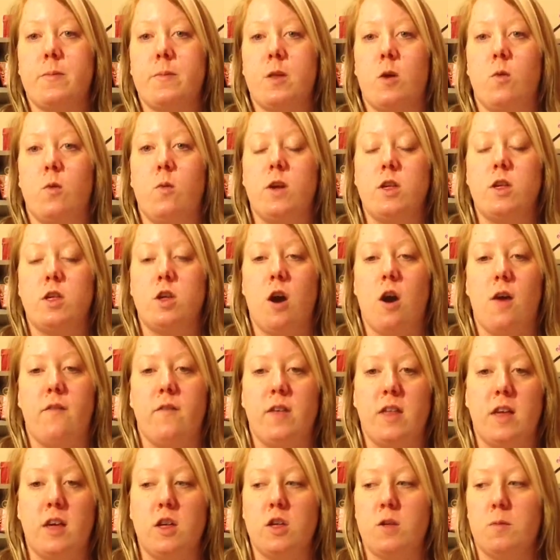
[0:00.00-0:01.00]
which
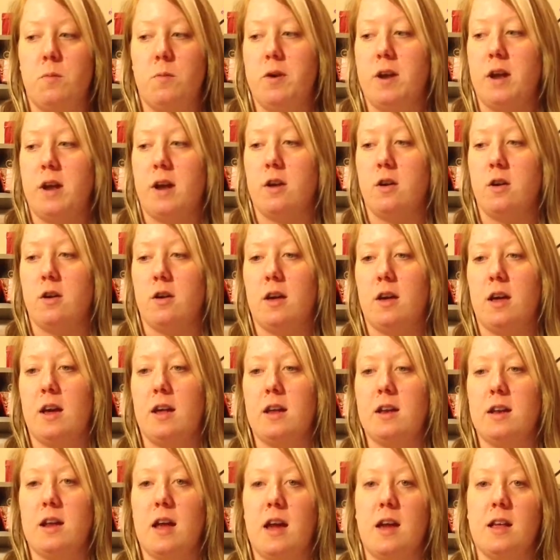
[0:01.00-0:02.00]
ovulation predictor
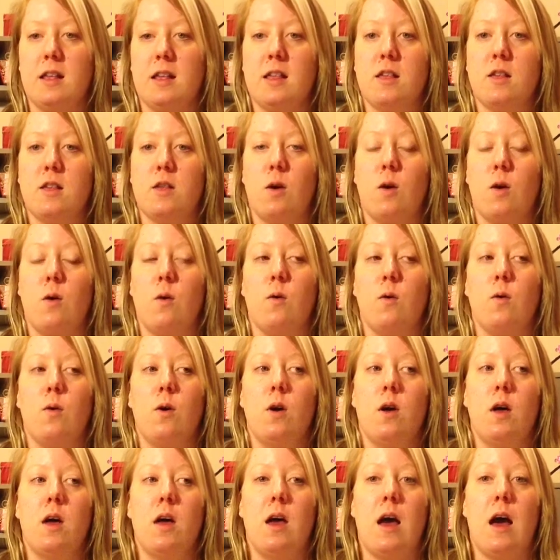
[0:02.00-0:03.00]
kit tests. So
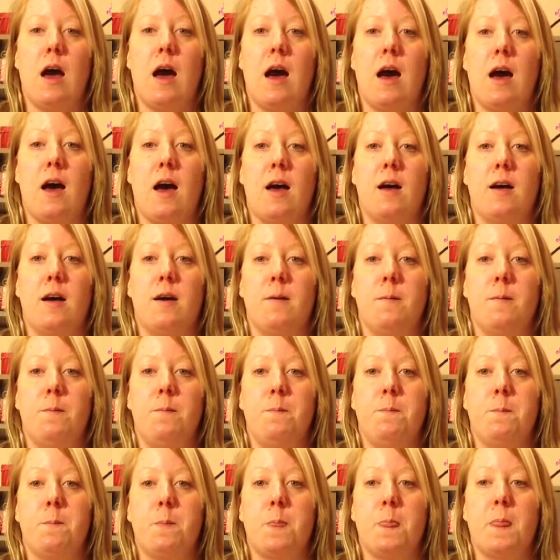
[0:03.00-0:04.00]

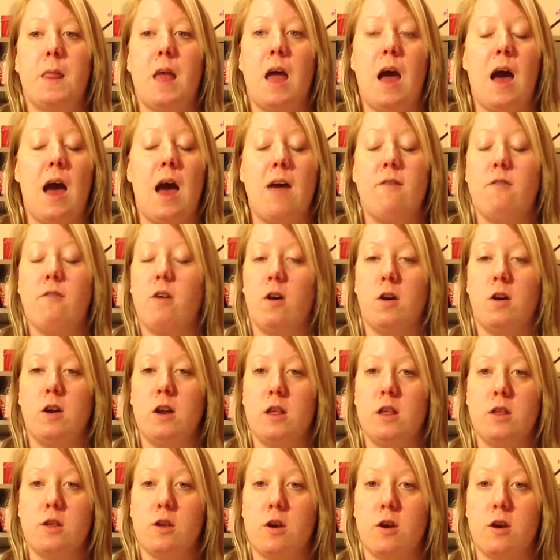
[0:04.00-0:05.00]
I've already
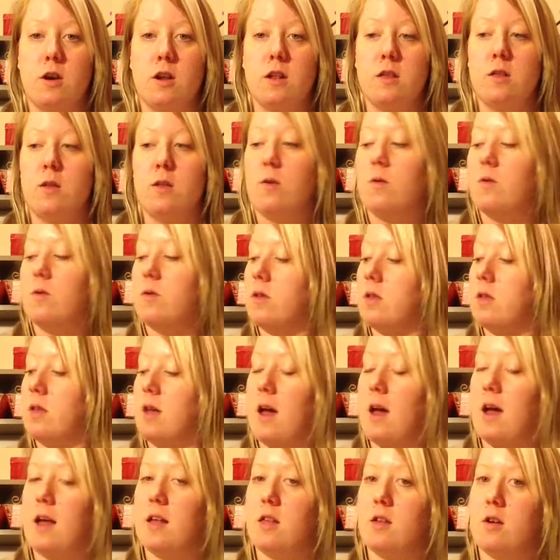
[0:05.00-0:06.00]
started those.
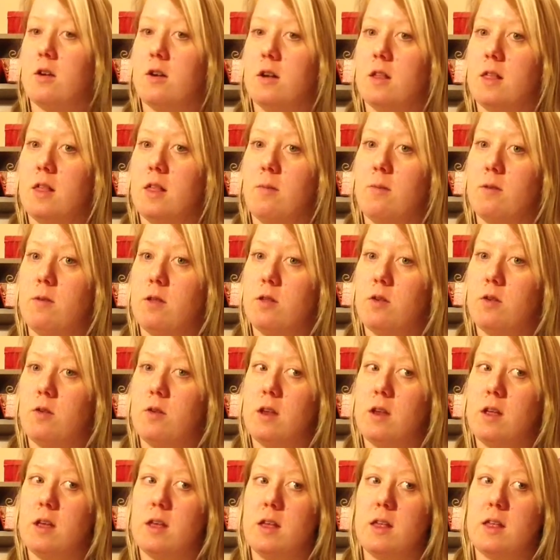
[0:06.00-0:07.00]
I started them as soon
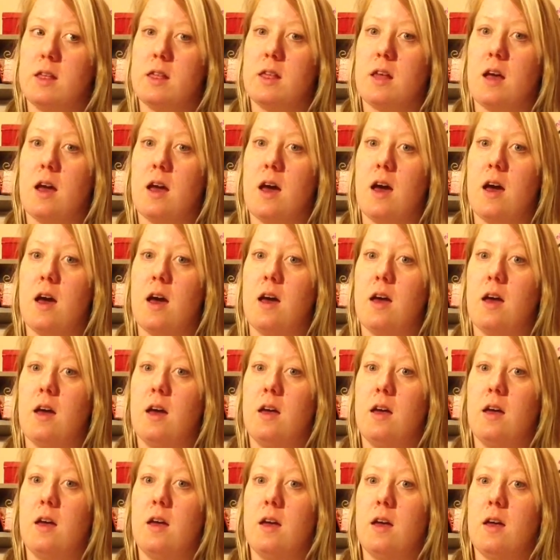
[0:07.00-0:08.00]
as
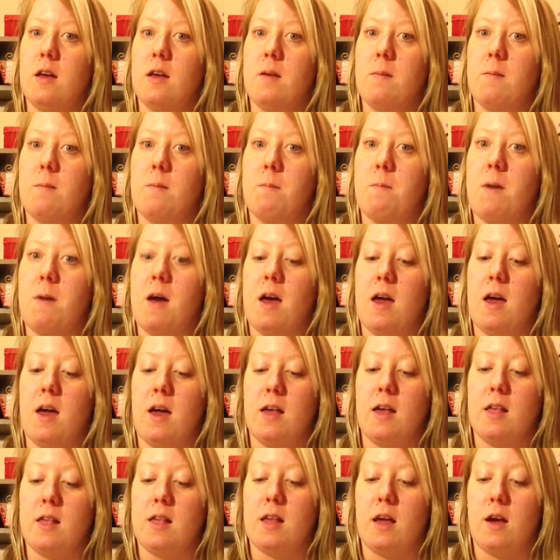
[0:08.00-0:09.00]
my
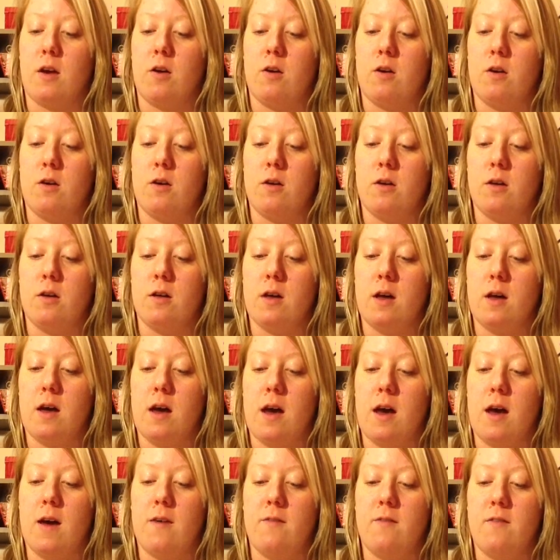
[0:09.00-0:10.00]
cycle
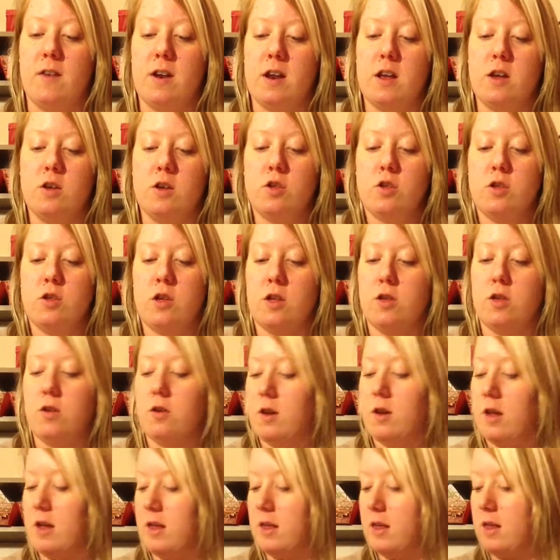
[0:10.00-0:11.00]
finished, as
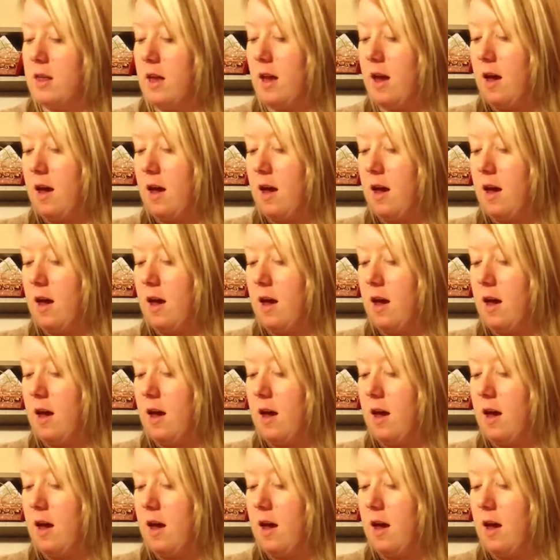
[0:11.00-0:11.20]
soon as